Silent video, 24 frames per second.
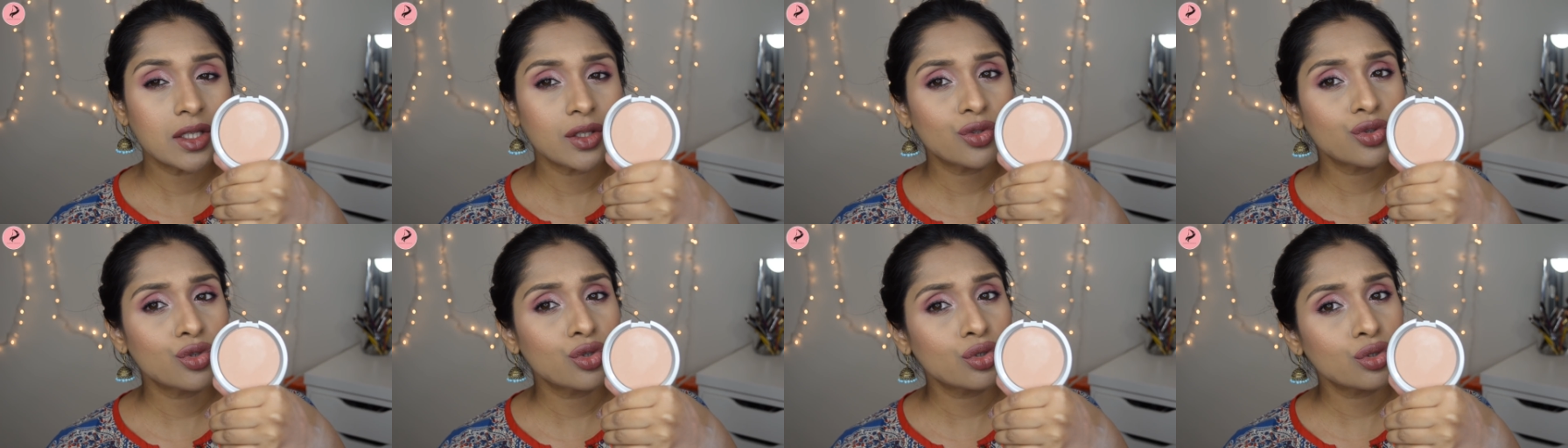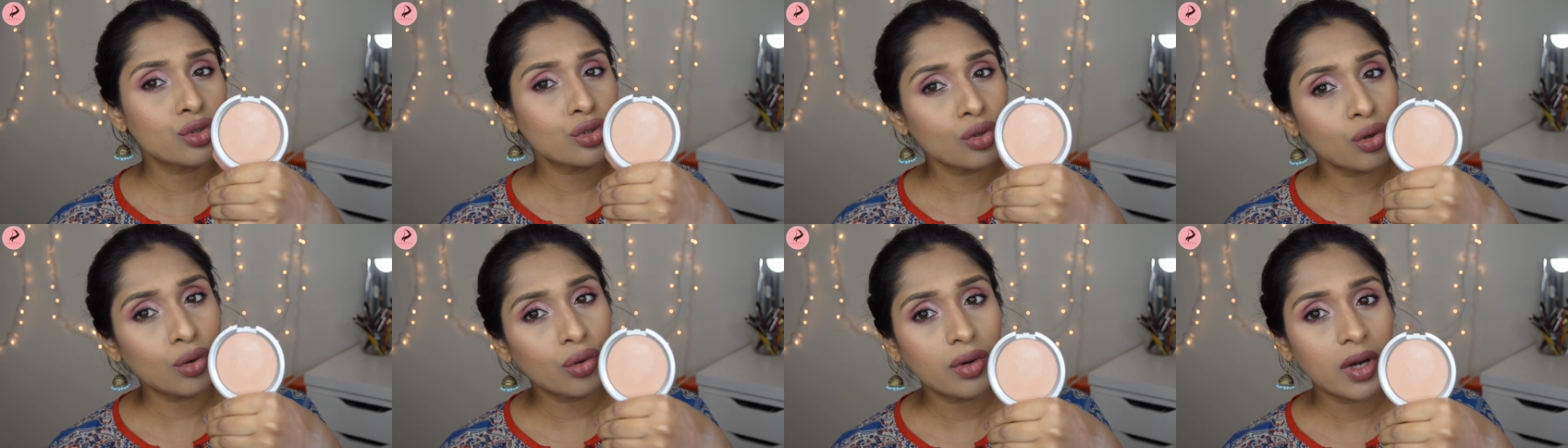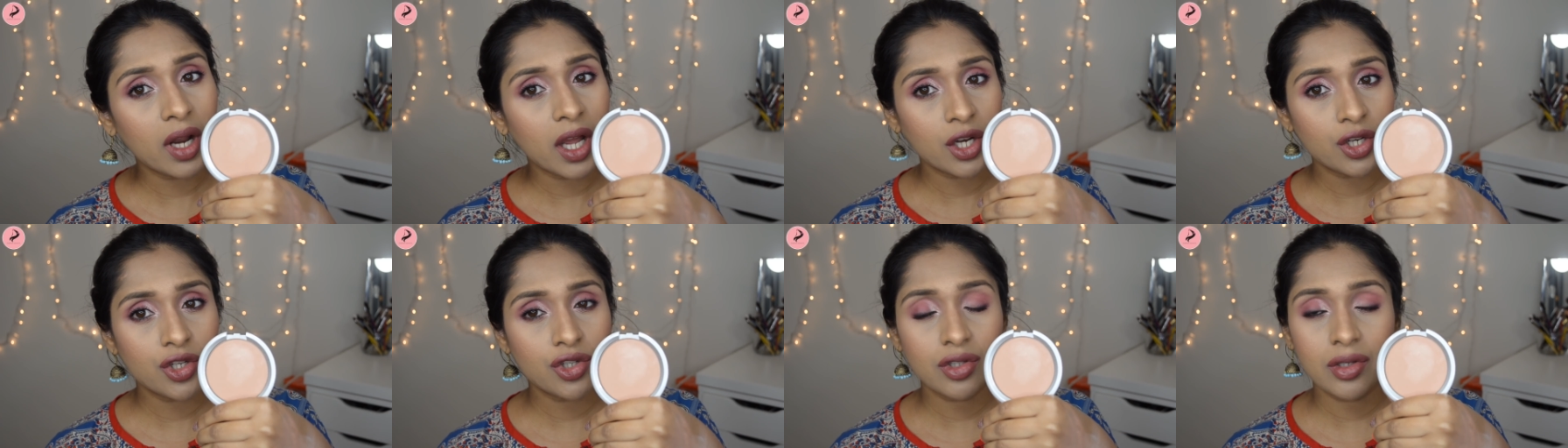It's so
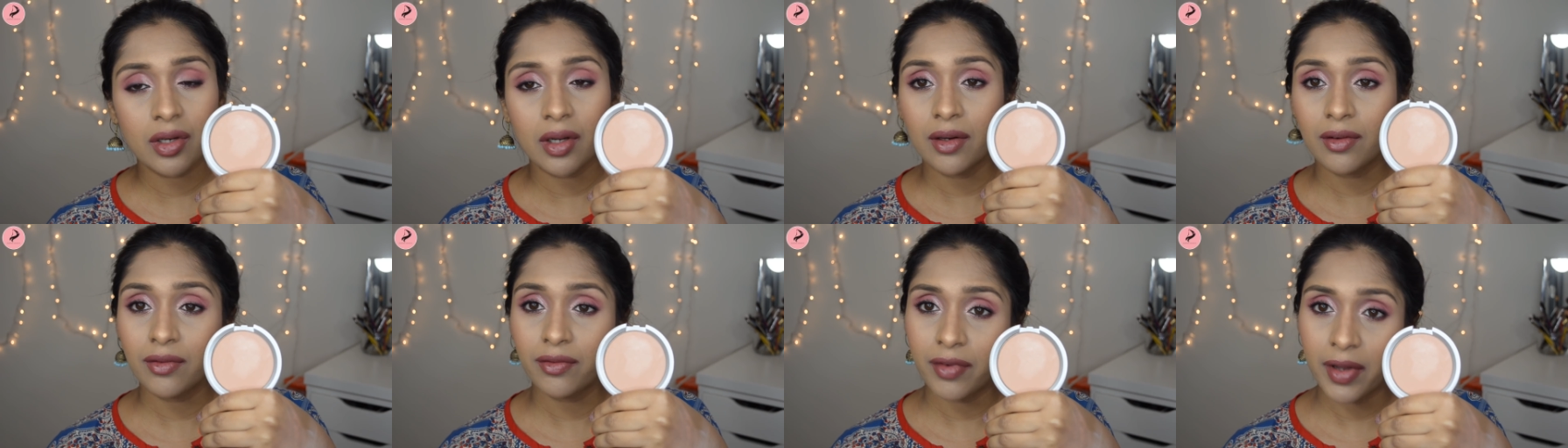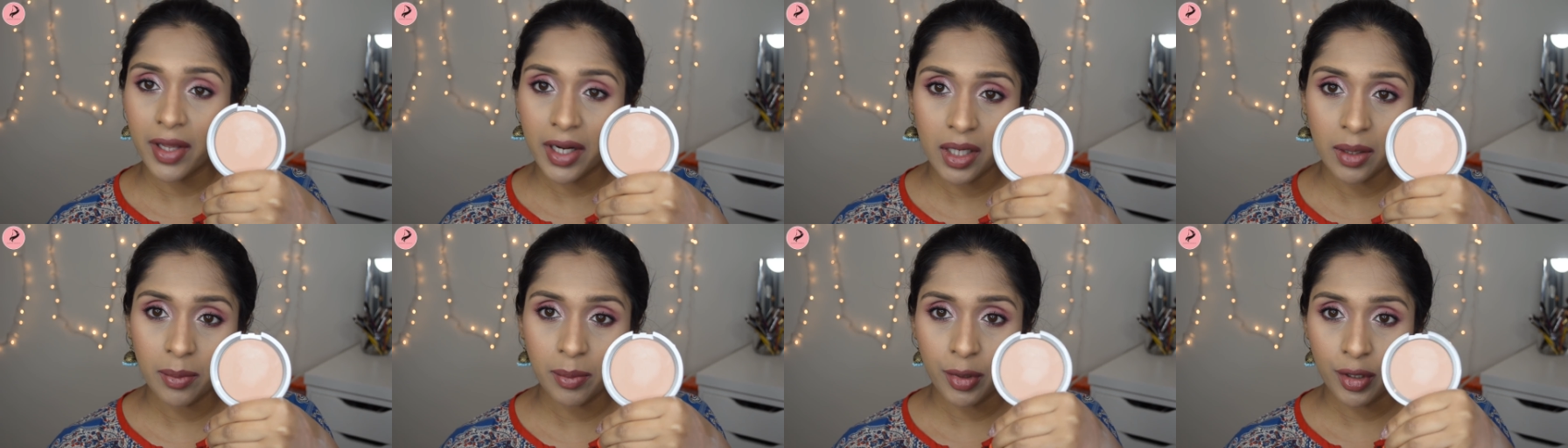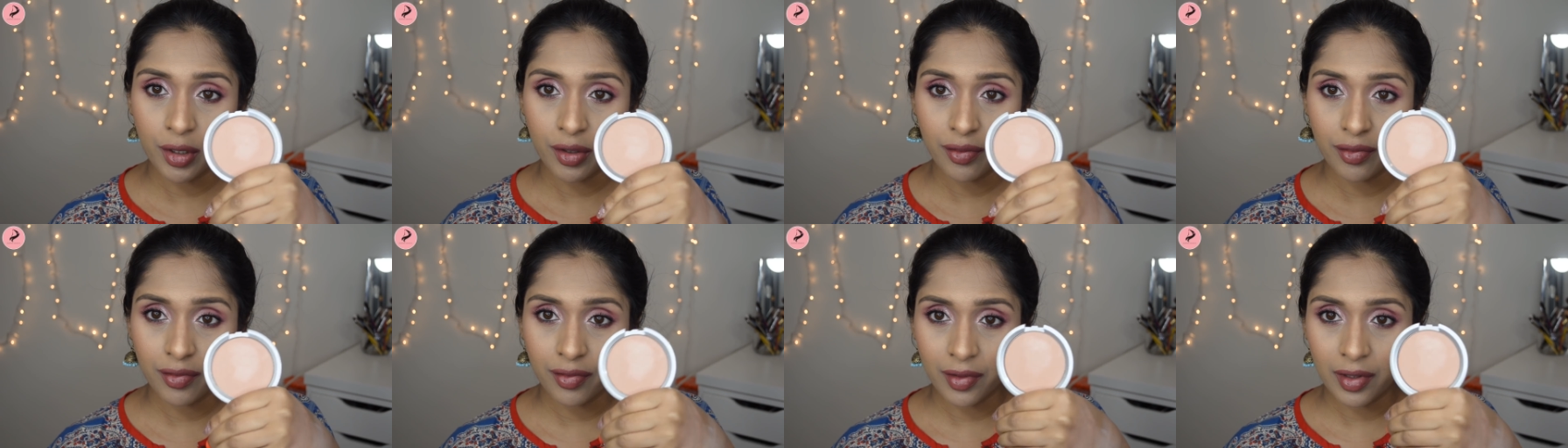natural, very
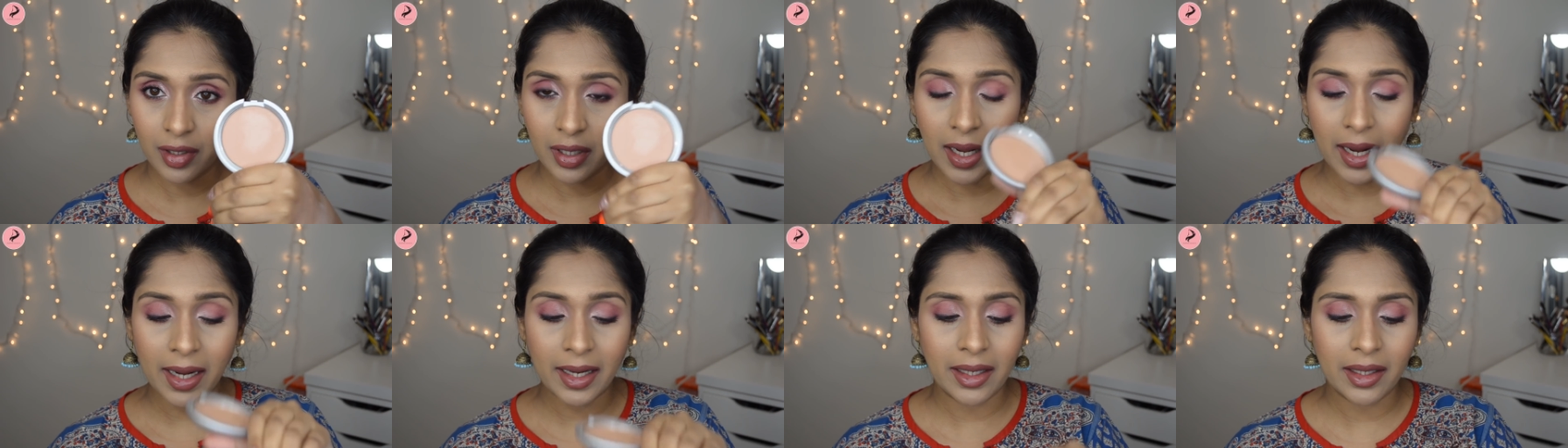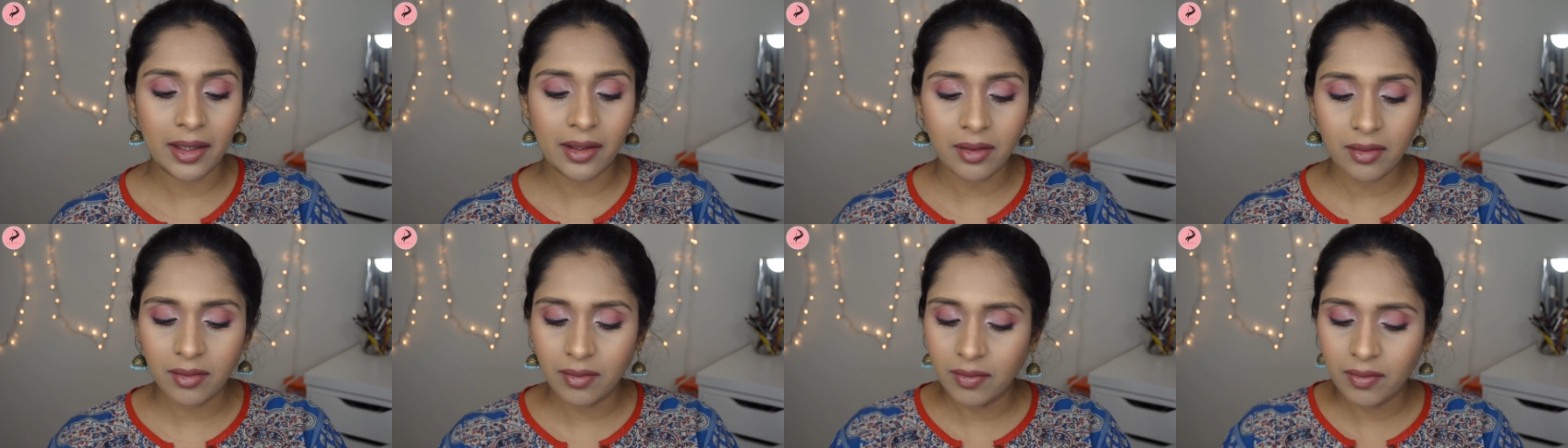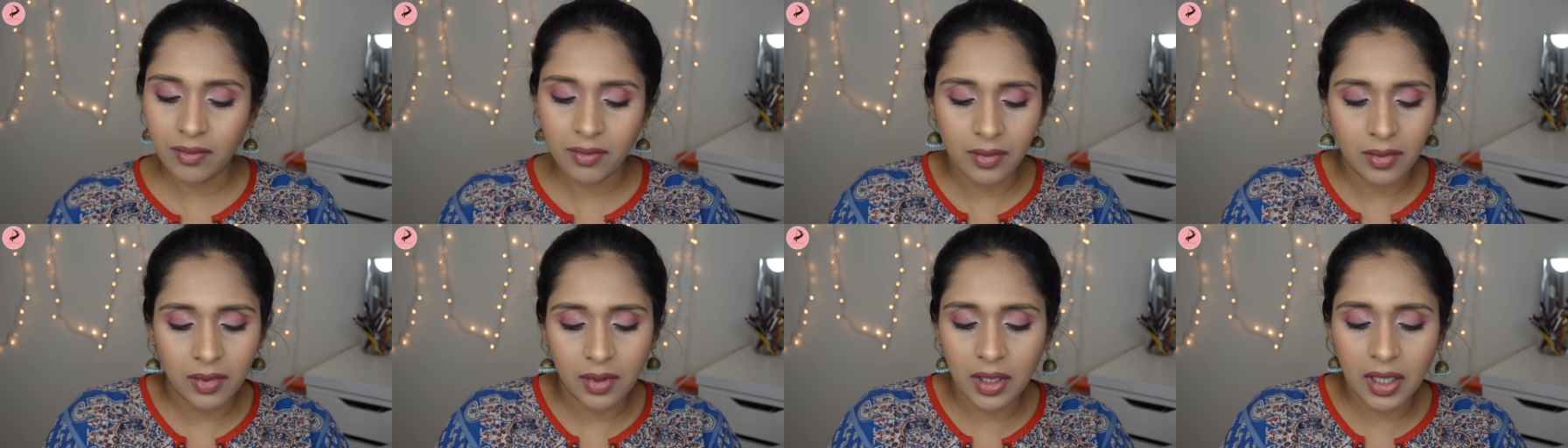beautiful, and it
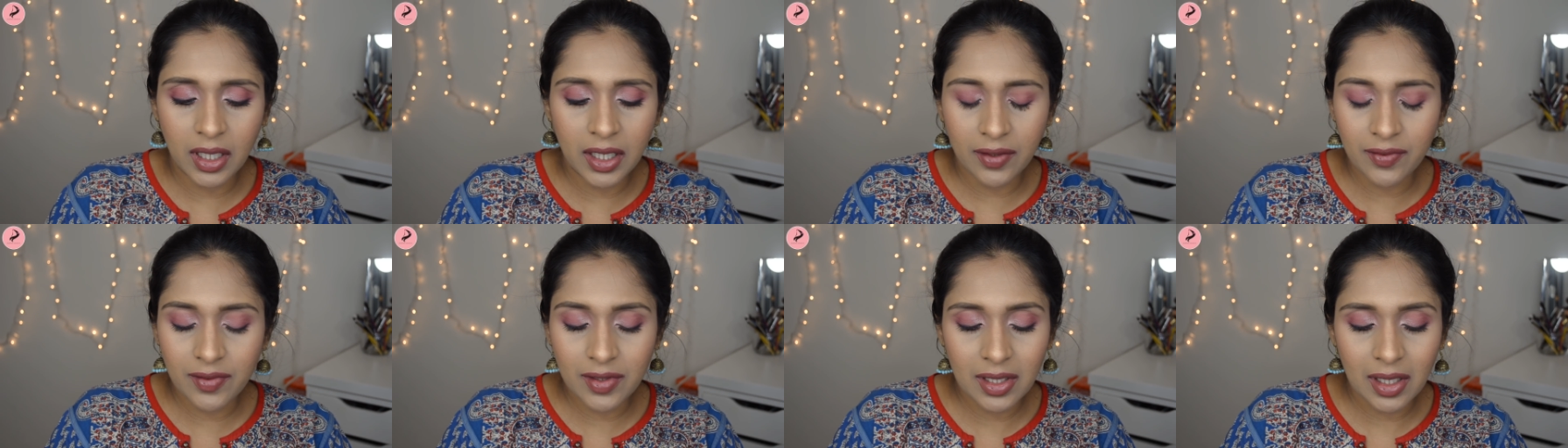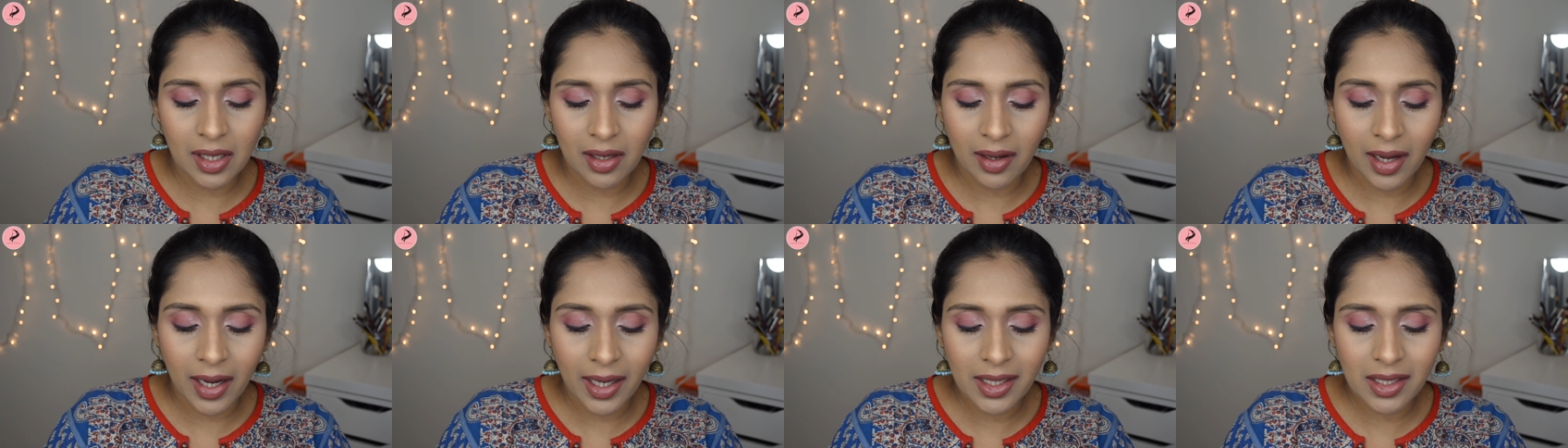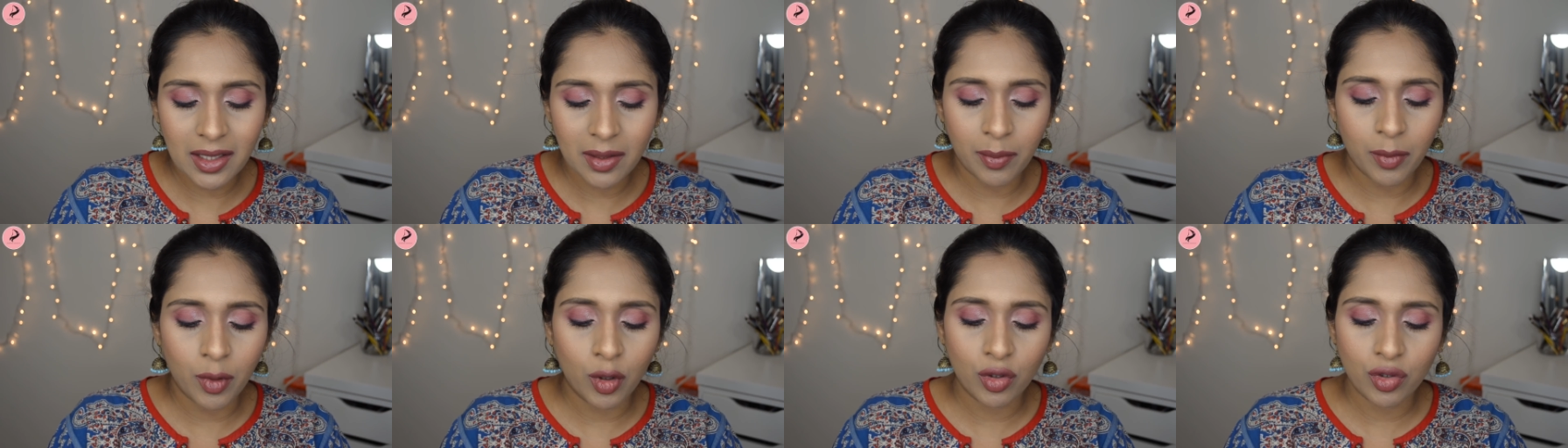gives the right
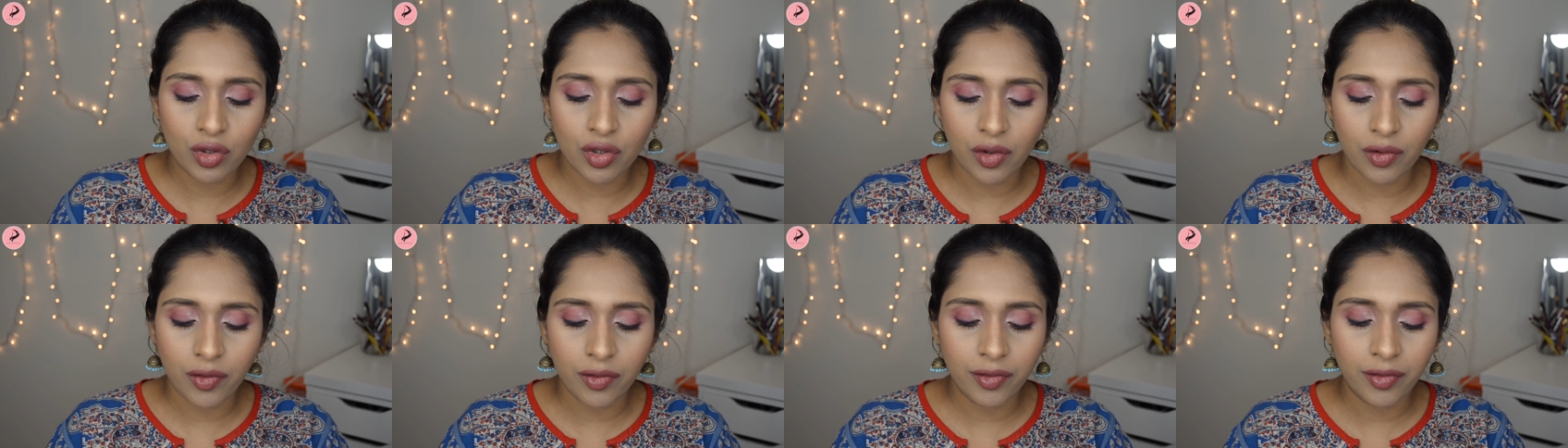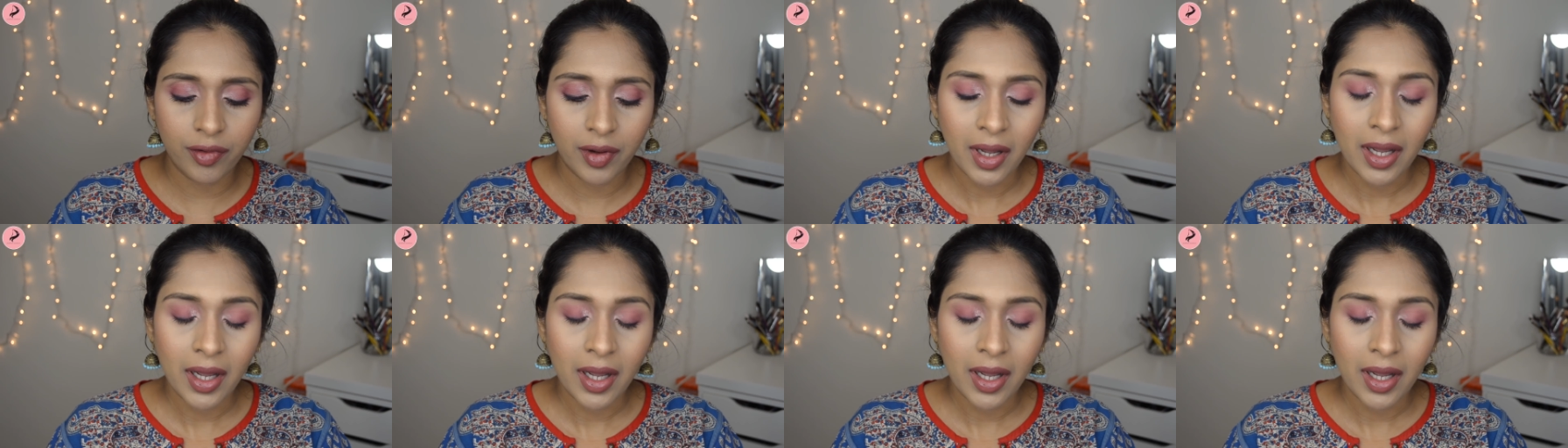amount of